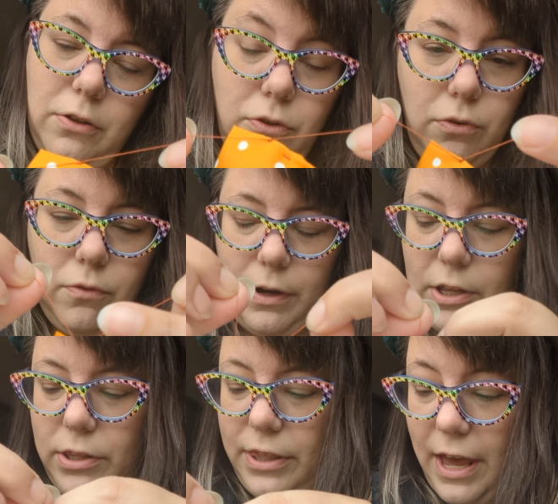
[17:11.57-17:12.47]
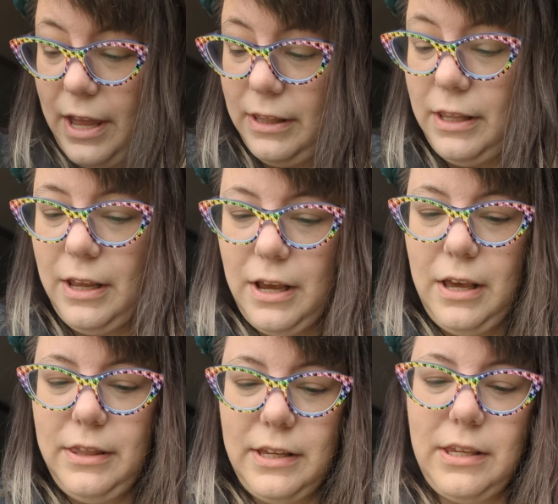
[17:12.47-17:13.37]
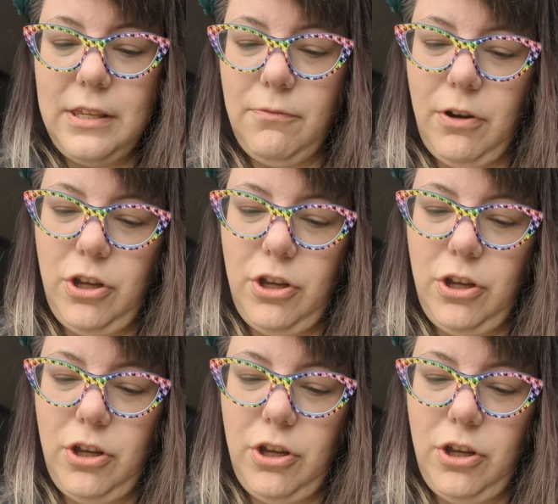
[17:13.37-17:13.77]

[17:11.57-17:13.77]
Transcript: 2, and then this is the one